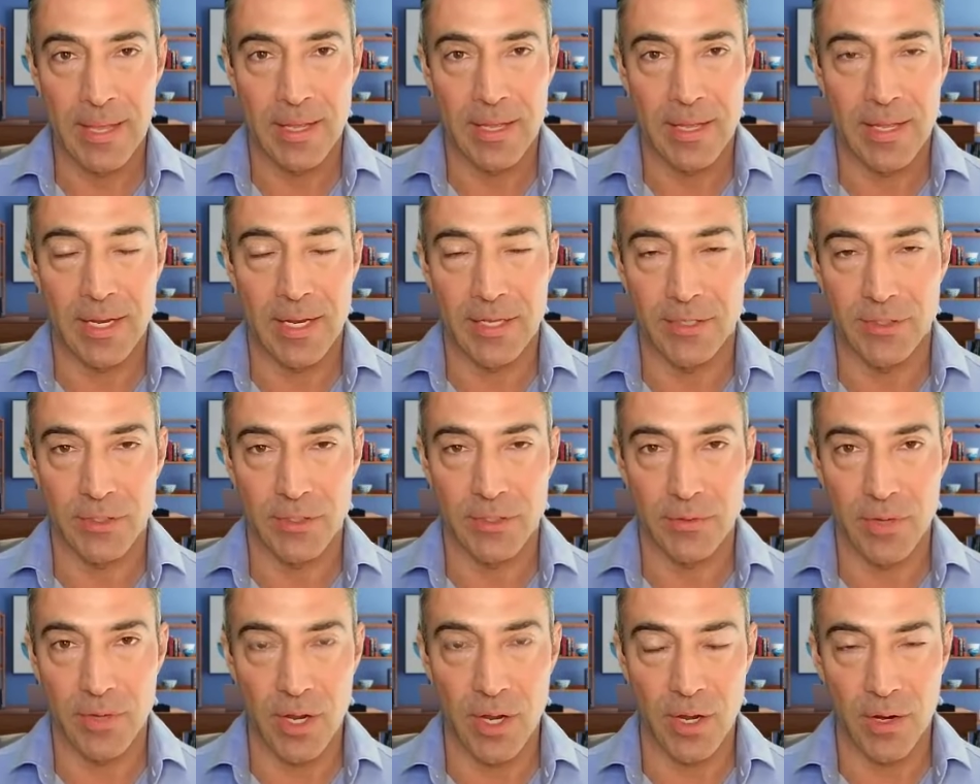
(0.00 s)
And as
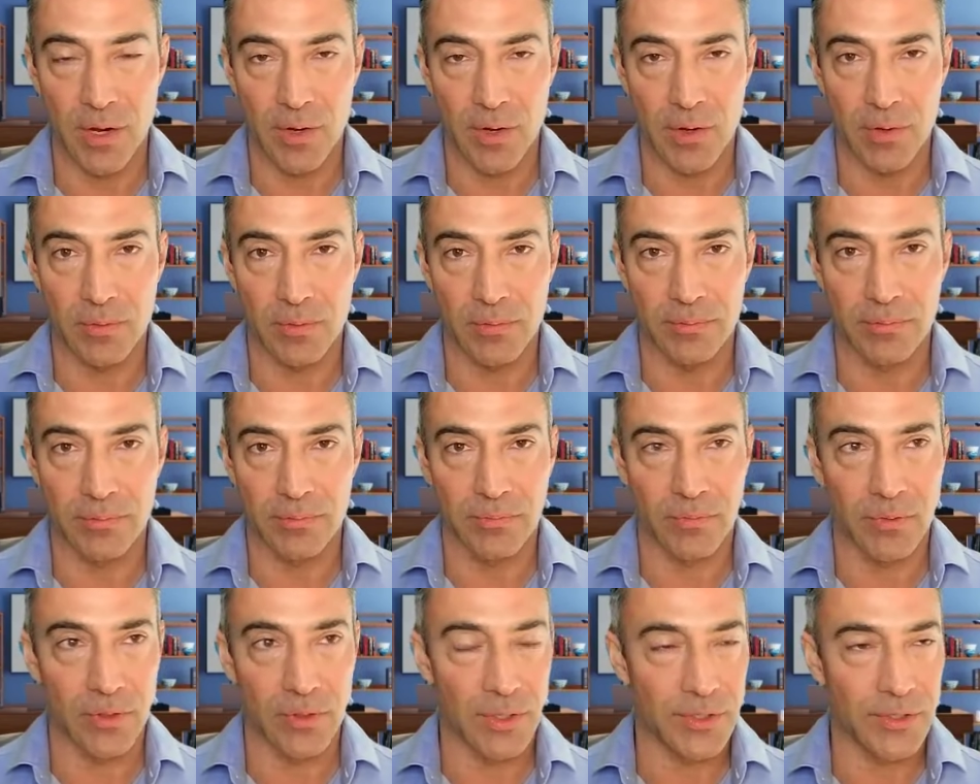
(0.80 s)
you know,
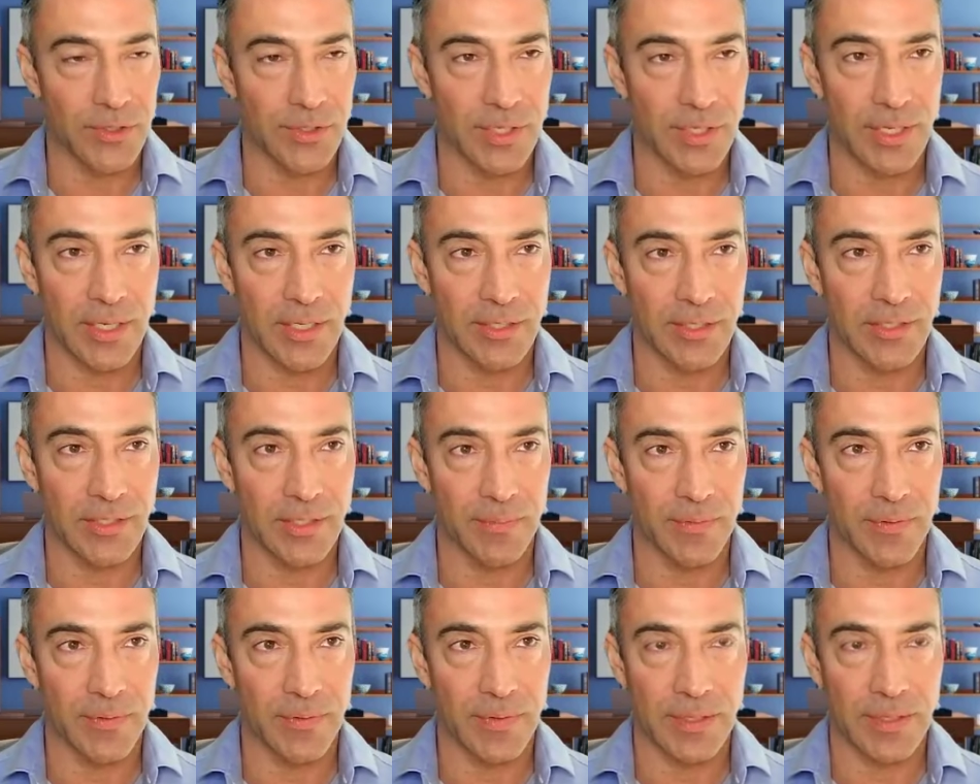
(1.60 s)
real estate is
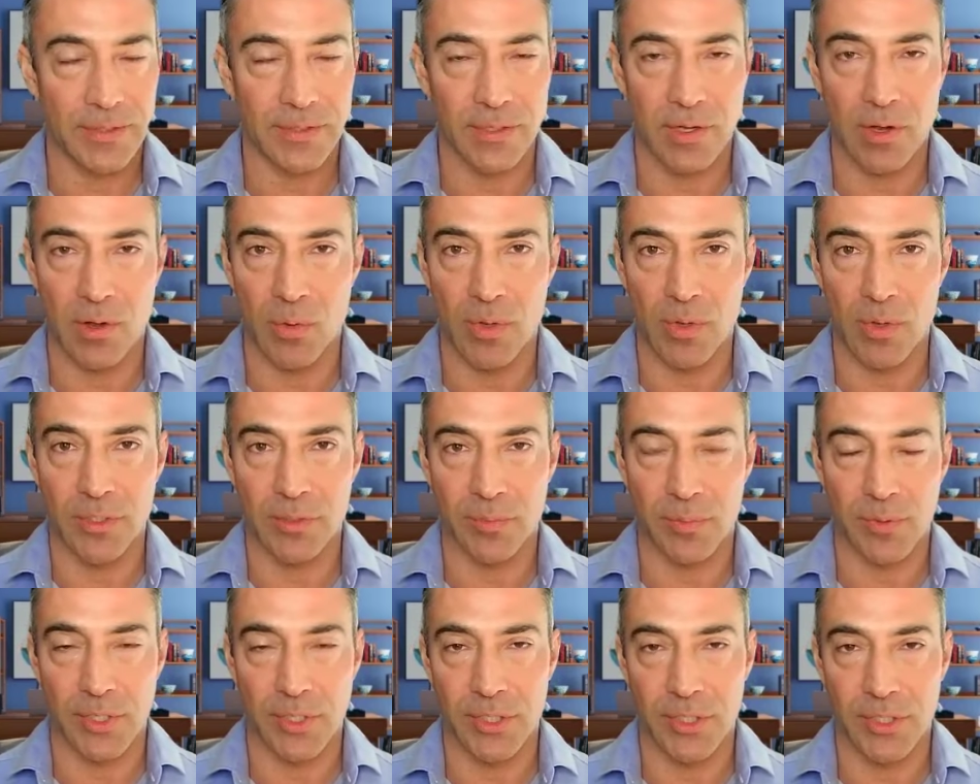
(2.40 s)
something that's always
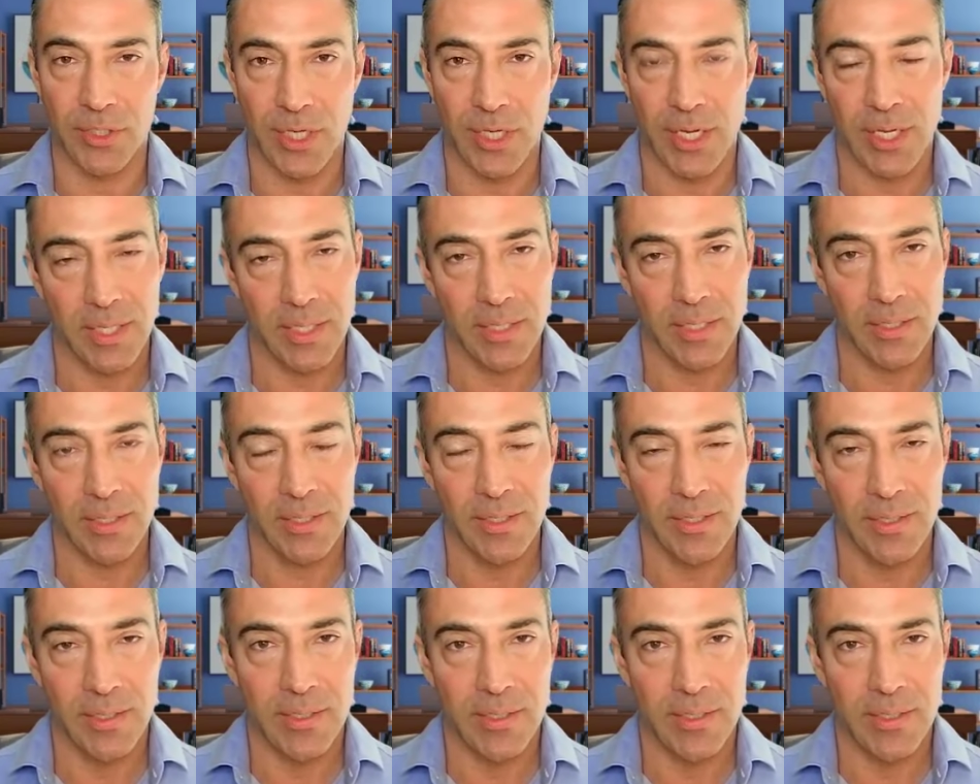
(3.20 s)
appreciated.